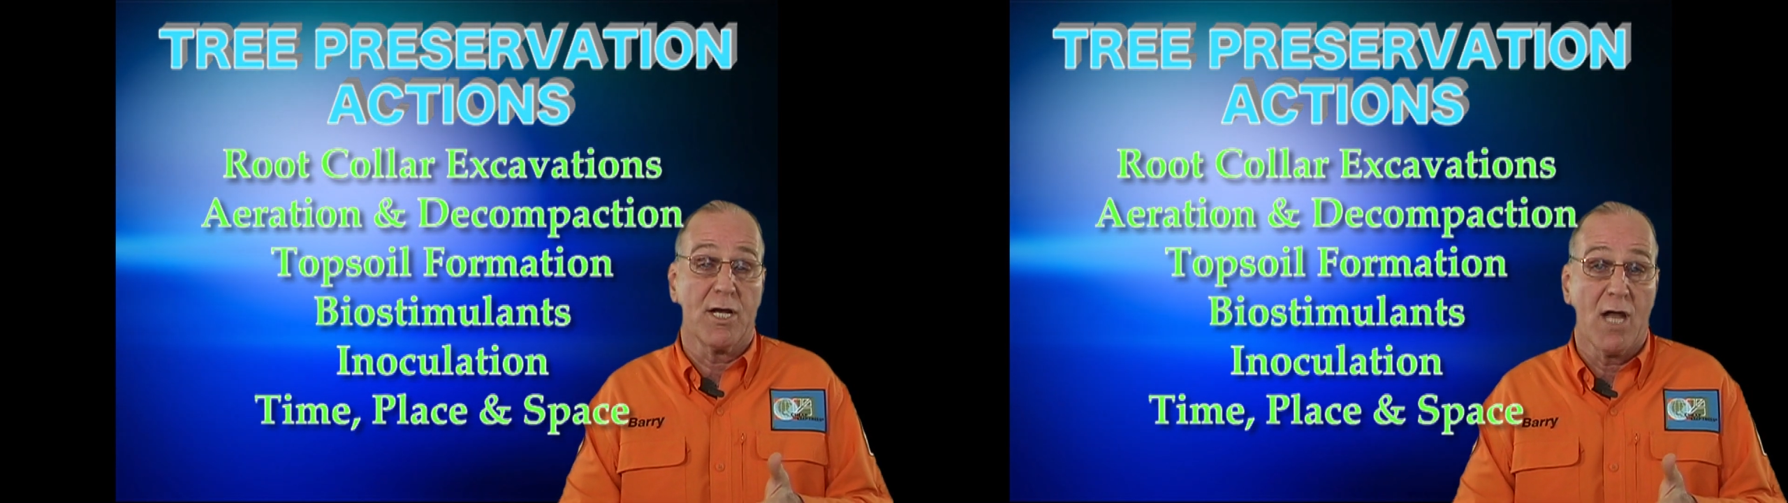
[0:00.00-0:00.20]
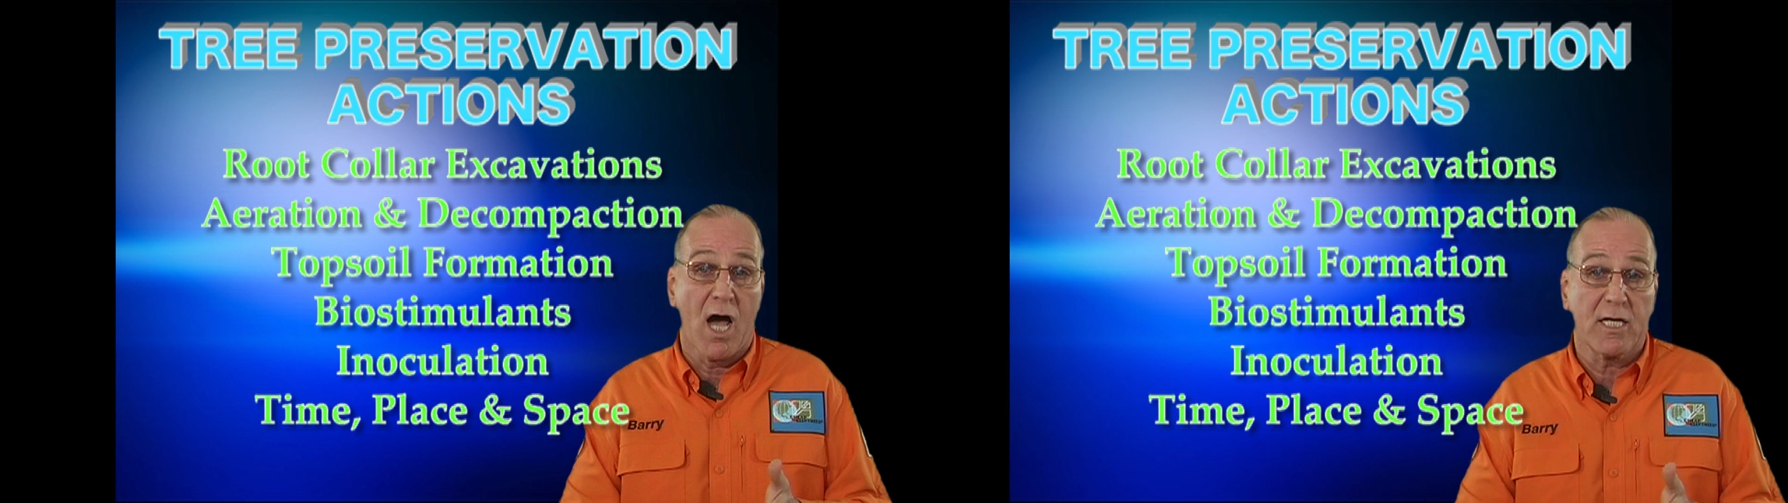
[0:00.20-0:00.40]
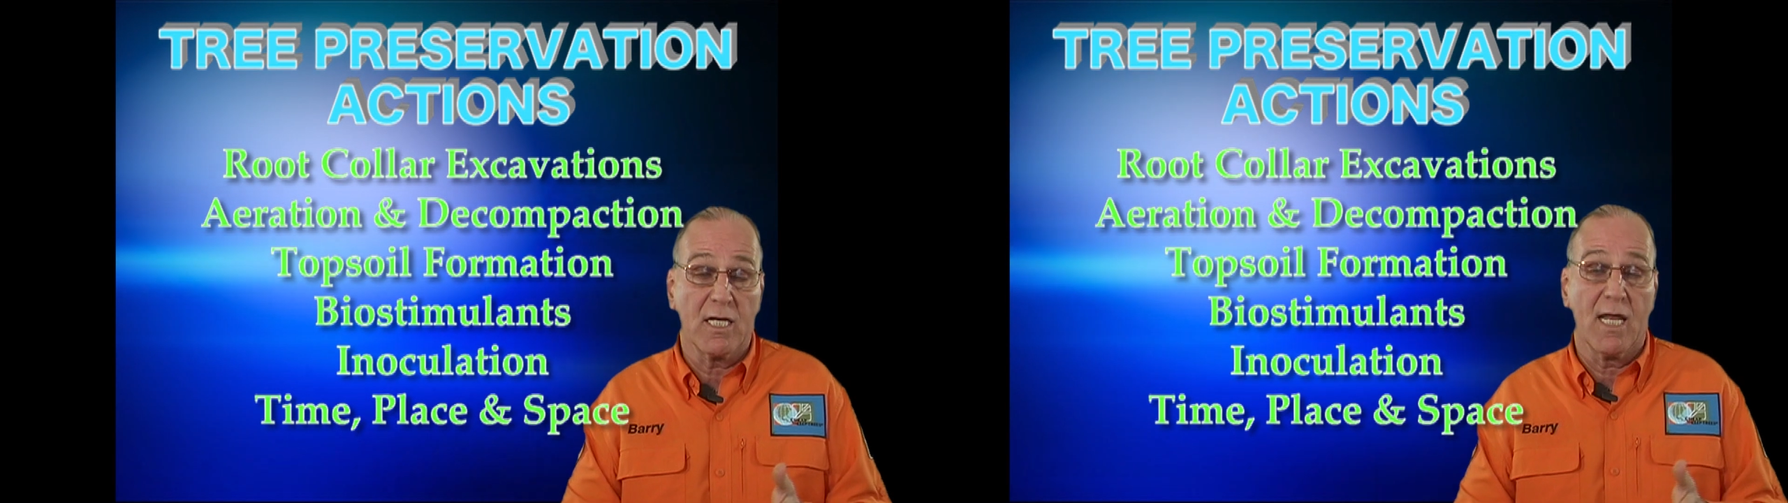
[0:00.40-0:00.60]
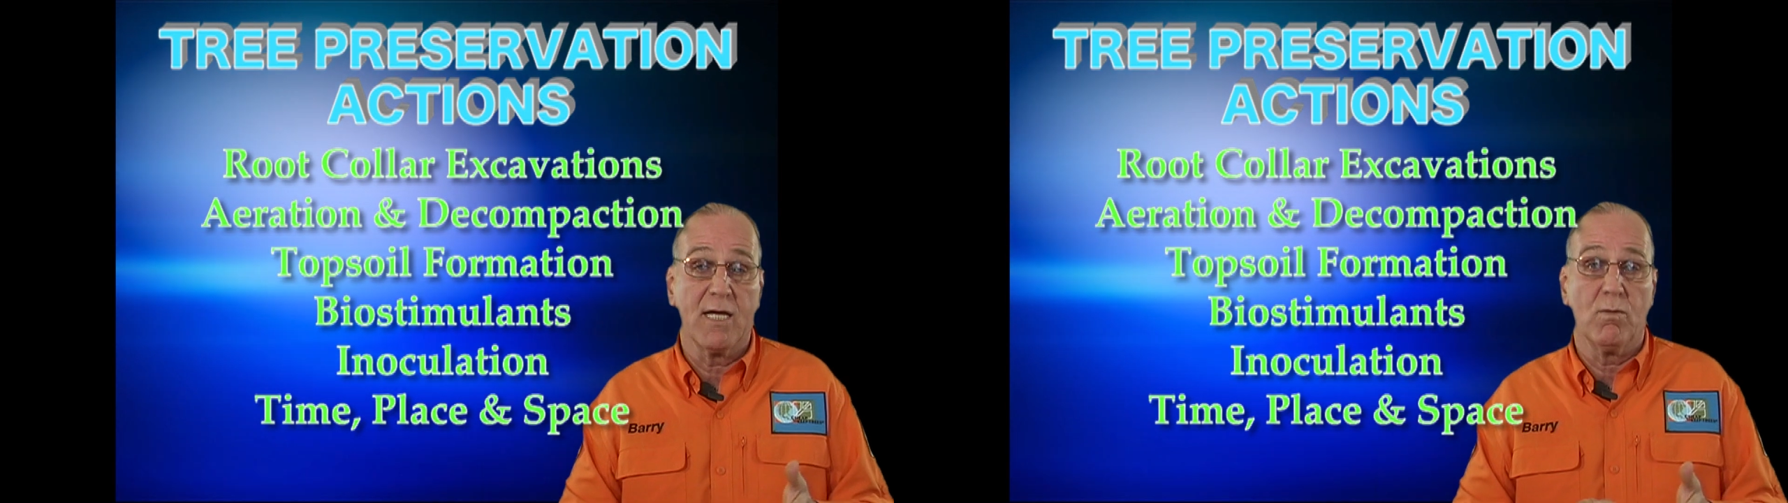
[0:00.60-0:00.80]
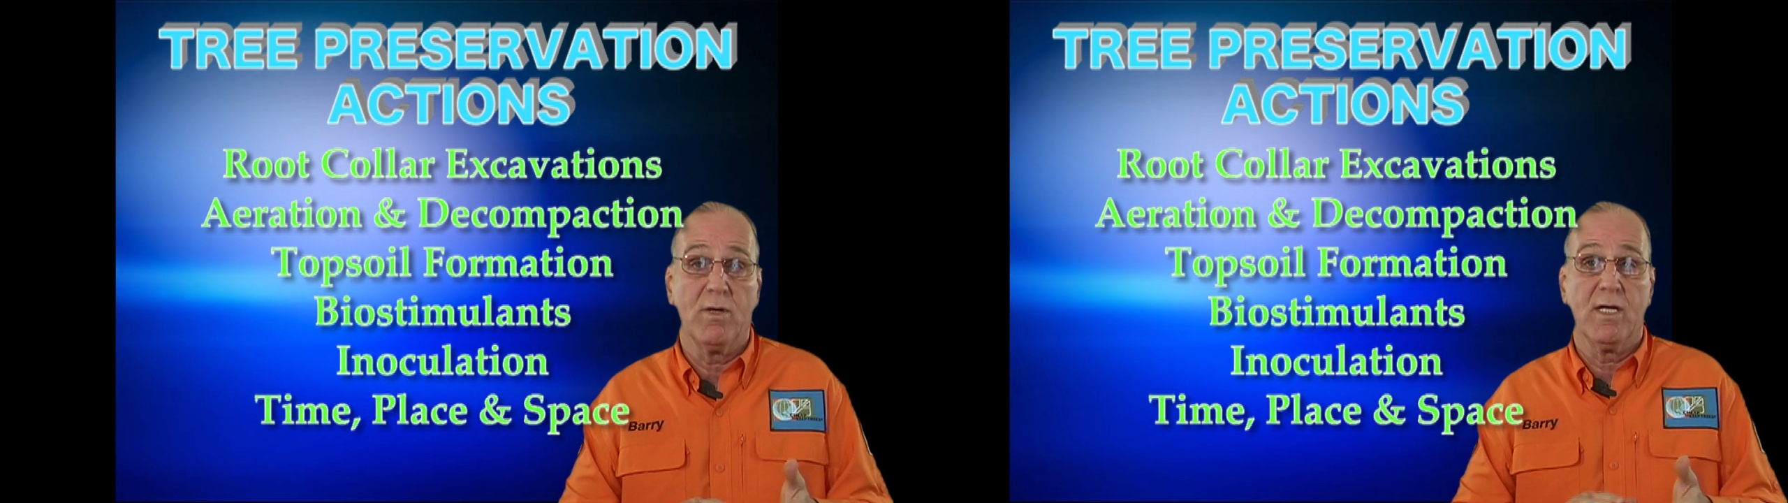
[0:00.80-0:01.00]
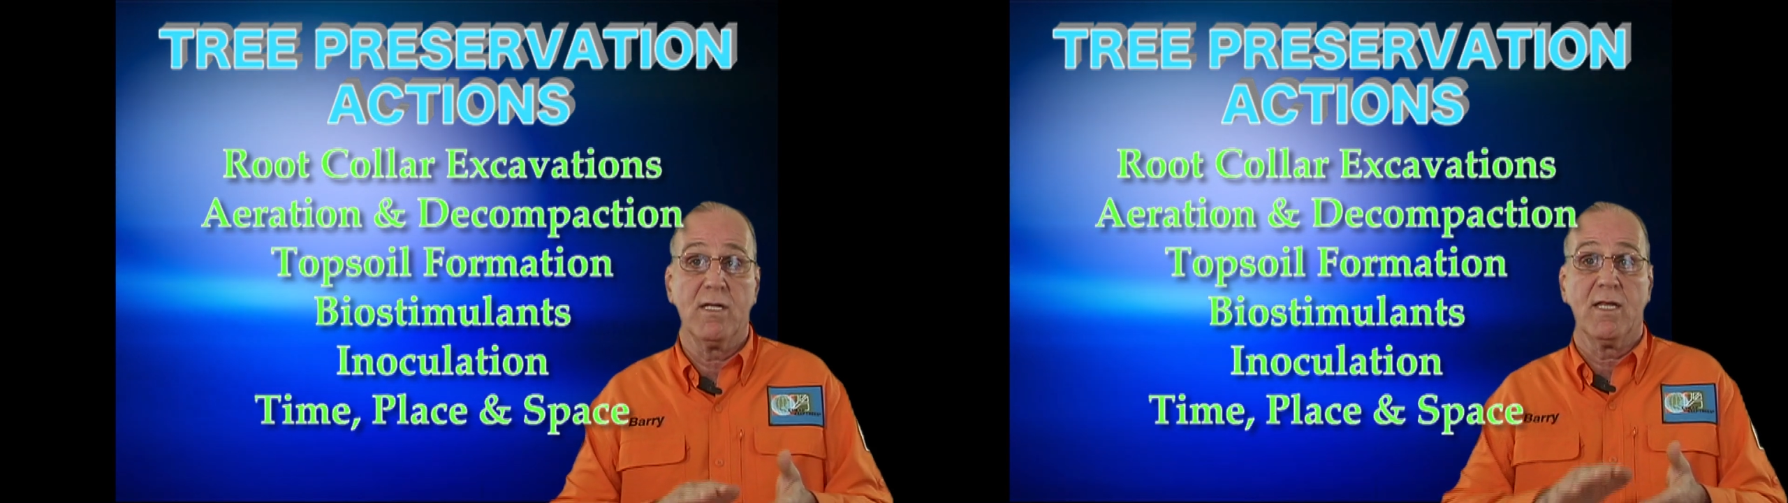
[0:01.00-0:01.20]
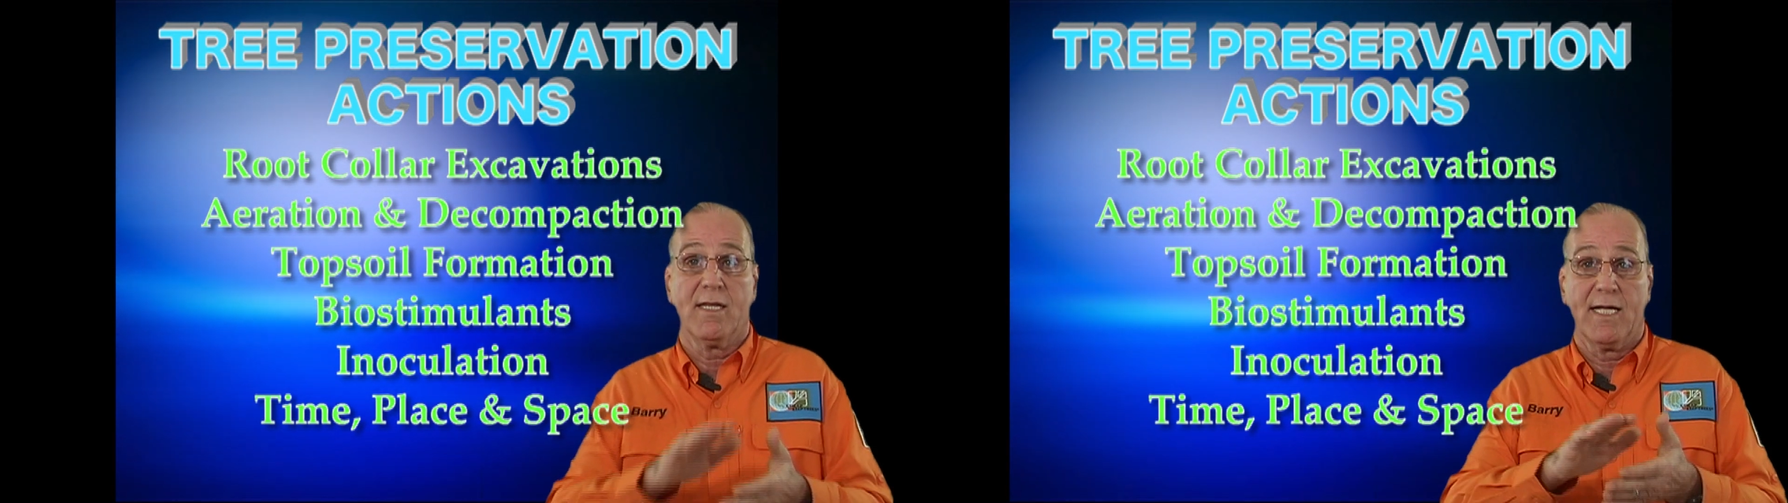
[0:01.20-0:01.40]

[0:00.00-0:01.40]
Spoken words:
inoculate with.